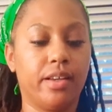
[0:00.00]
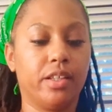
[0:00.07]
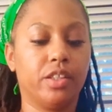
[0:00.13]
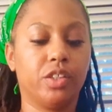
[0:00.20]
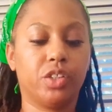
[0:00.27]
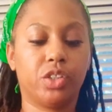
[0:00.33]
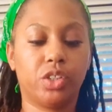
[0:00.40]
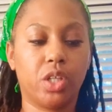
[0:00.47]

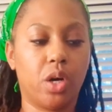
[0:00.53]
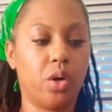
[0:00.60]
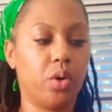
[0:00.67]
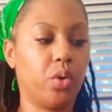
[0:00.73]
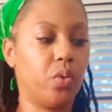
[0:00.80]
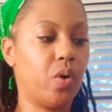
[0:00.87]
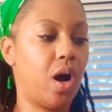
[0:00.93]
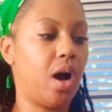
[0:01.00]

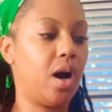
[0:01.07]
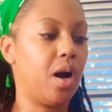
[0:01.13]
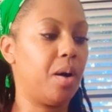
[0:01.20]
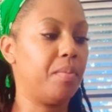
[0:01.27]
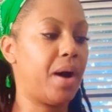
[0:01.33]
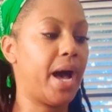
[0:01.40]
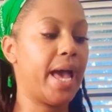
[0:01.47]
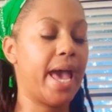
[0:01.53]
So
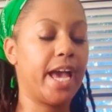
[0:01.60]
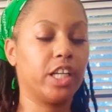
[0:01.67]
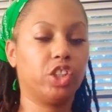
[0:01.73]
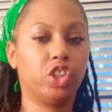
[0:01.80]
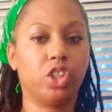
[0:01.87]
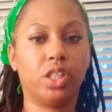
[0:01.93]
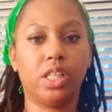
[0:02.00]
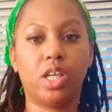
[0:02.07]
um, I
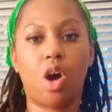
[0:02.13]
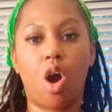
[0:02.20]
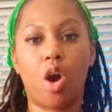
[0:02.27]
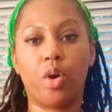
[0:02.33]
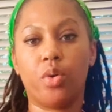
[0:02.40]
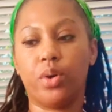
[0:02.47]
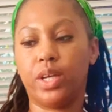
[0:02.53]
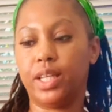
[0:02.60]
actually
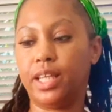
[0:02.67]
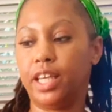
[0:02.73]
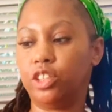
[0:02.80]
already,